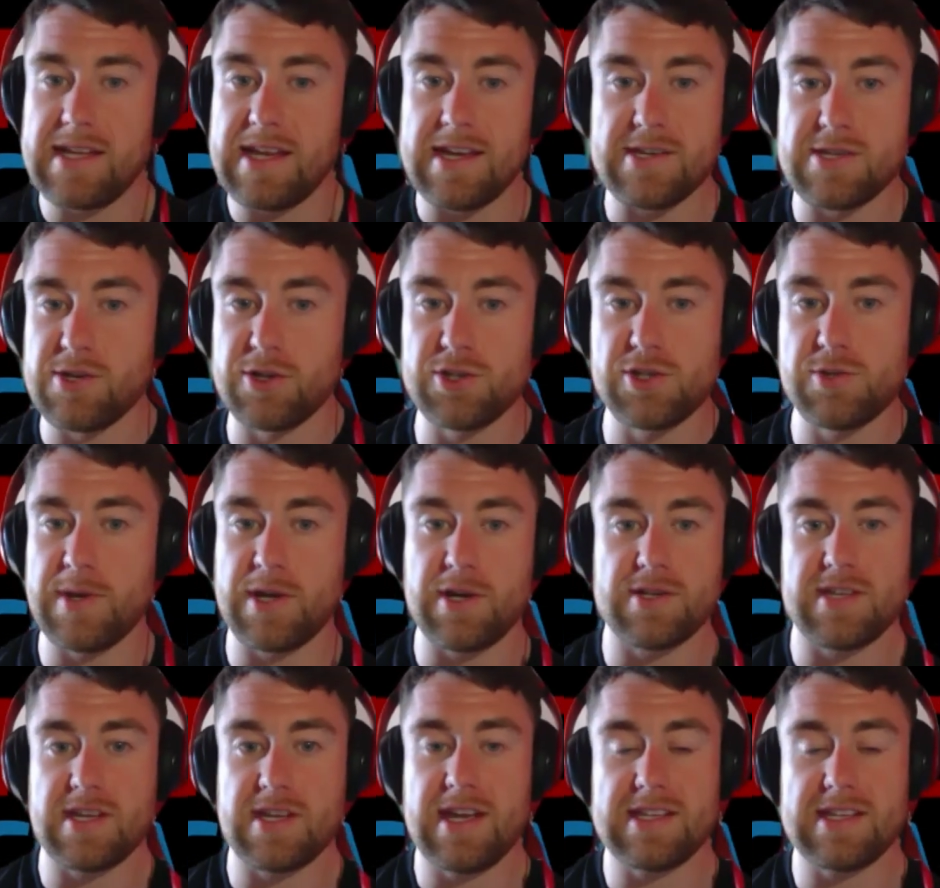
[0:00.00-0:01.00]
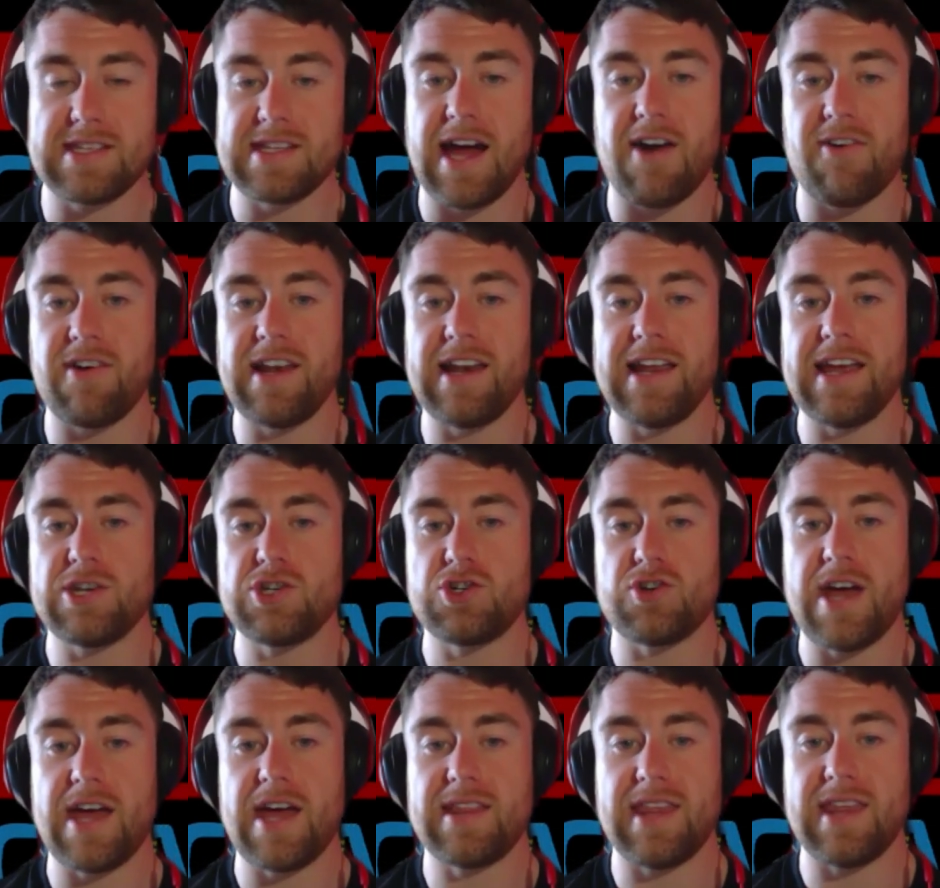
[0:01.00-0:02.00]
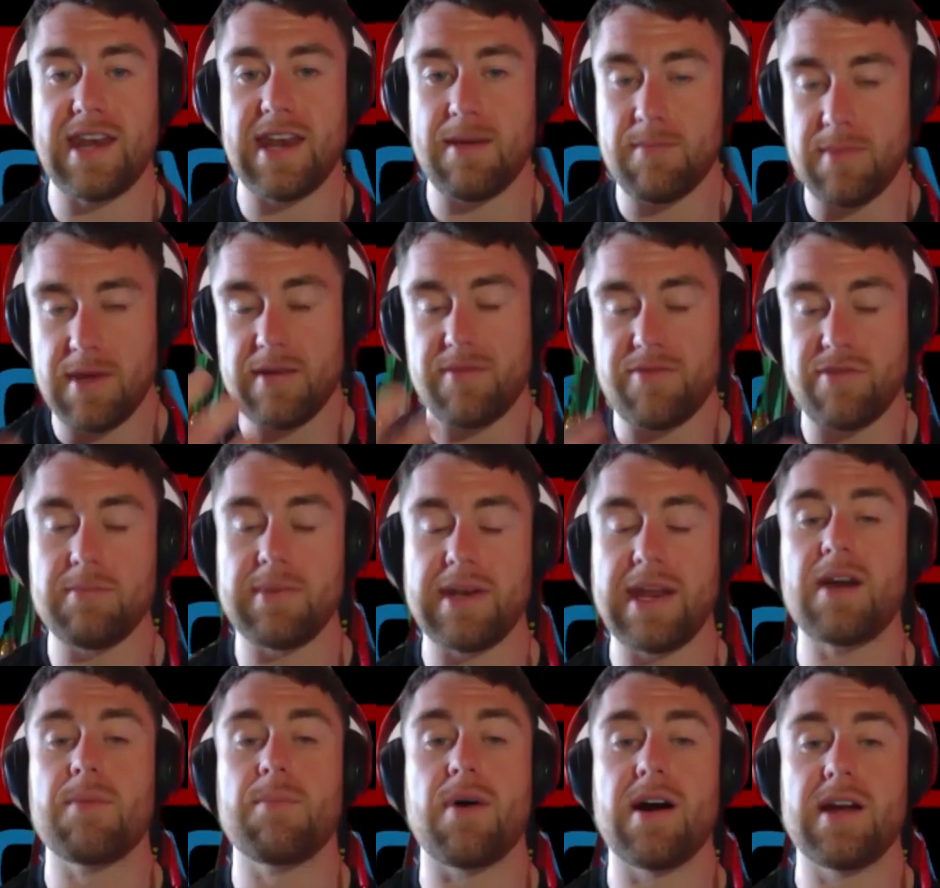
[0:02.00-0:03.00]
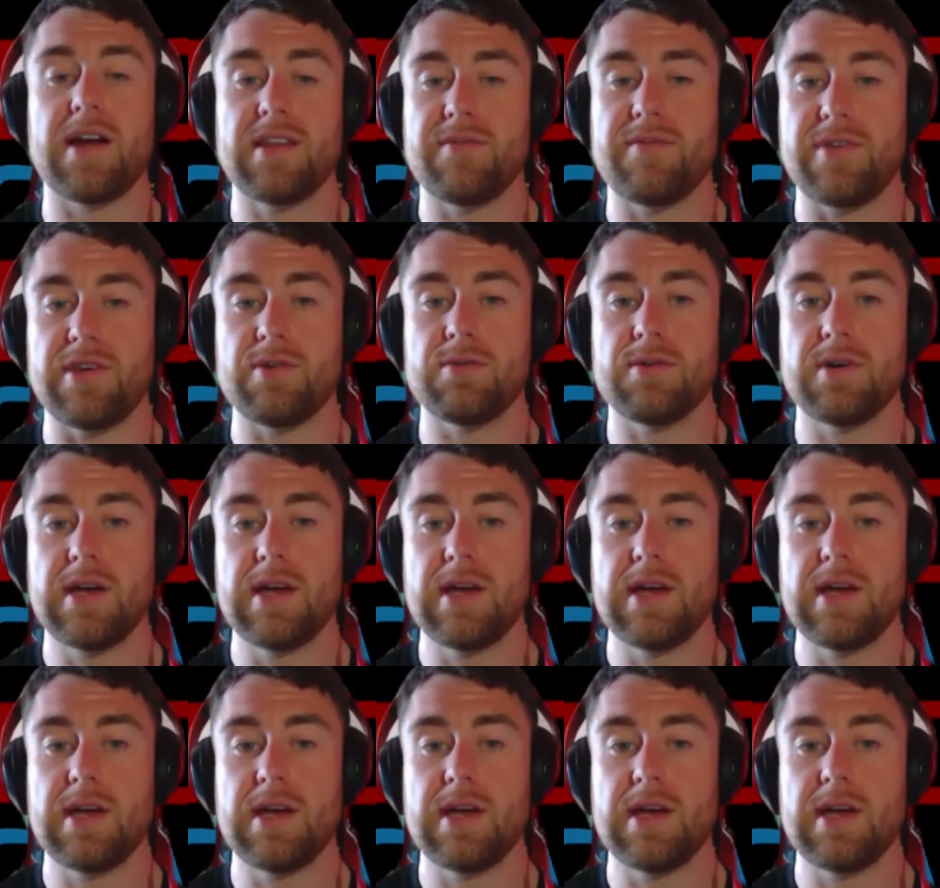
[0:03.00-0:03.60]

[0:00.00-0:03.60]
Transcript: yeah. as such, because it's not really a threat to them from their point of view.